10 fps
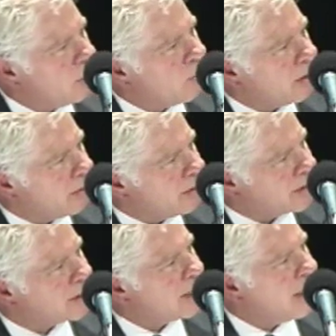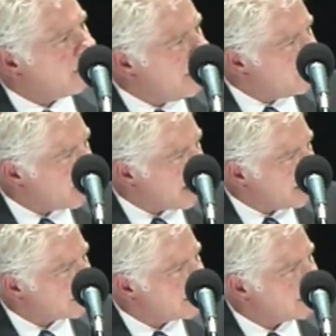whether this CME
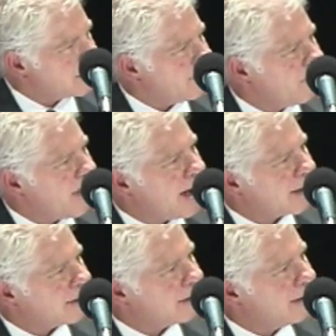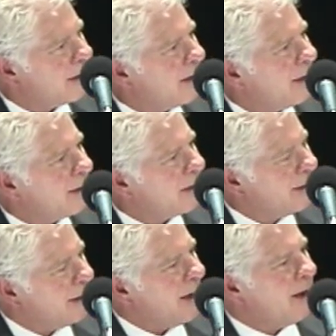price is in fact
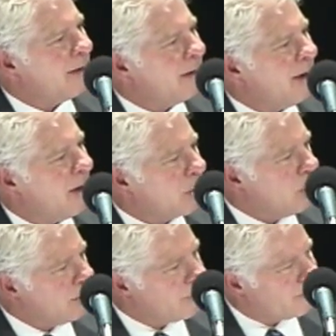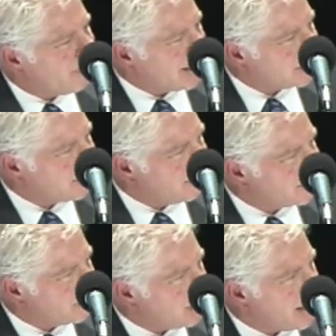a good reflection of
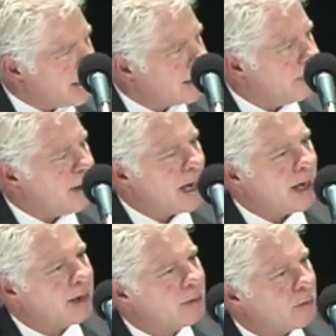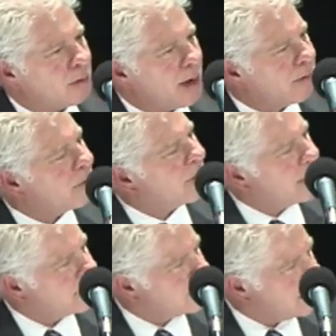supply and demand, or other
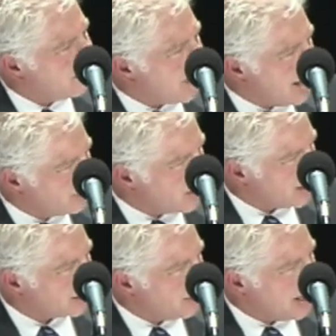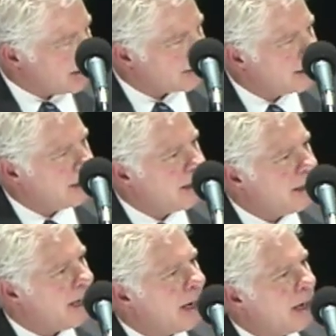things that Bob talked about
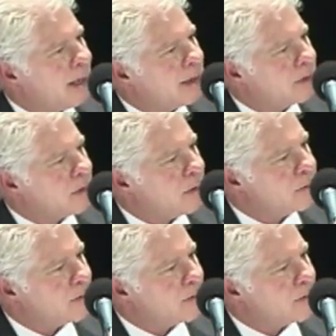in terms